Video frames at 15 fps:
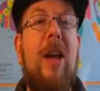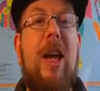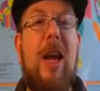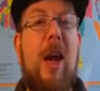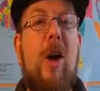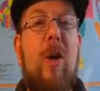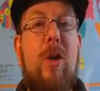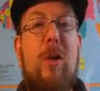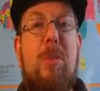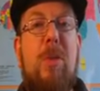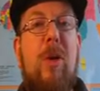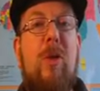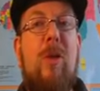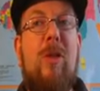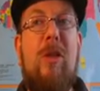and he holds
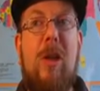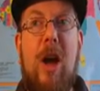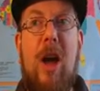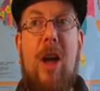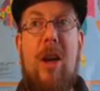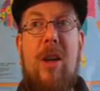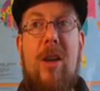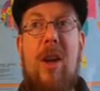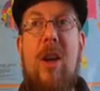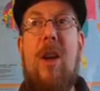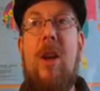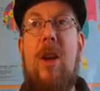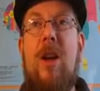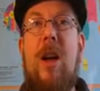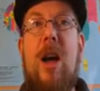Putin's gun
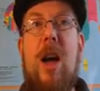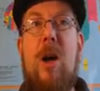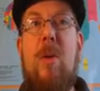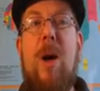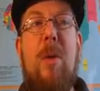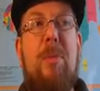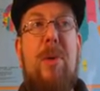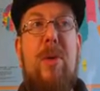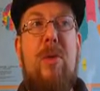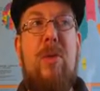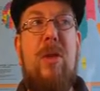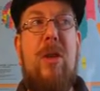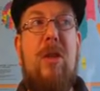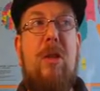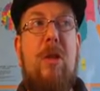while
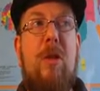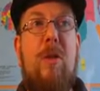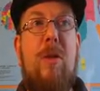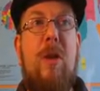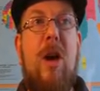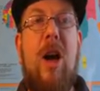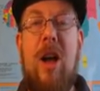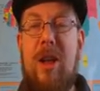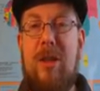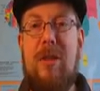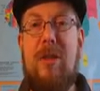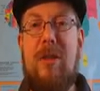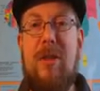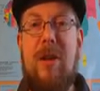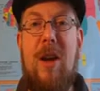Putin
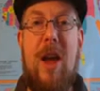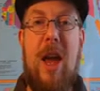hunts,